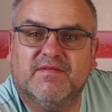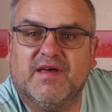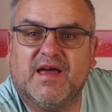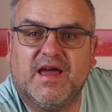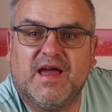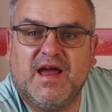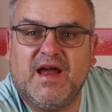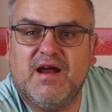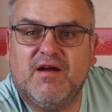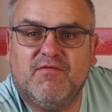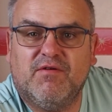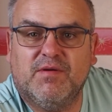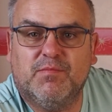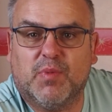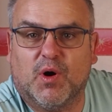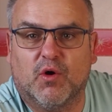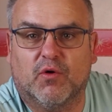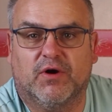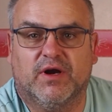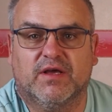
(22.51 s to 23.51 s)
hairy
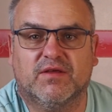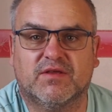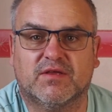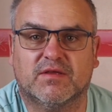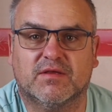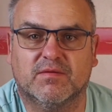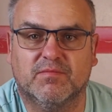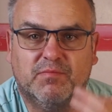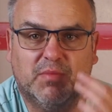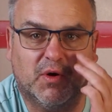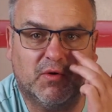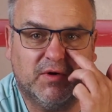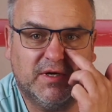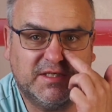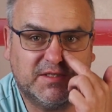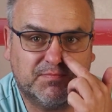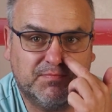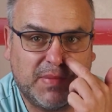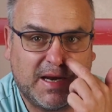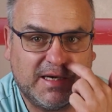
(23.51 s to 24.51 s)
Boris,
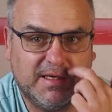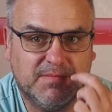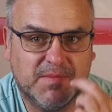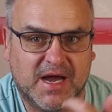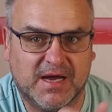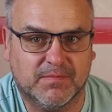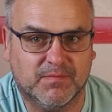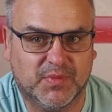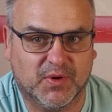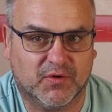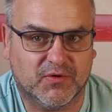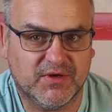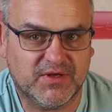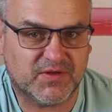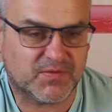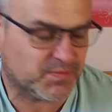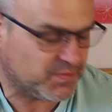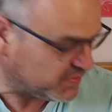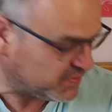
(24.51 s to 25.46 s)
Ballymac Boris,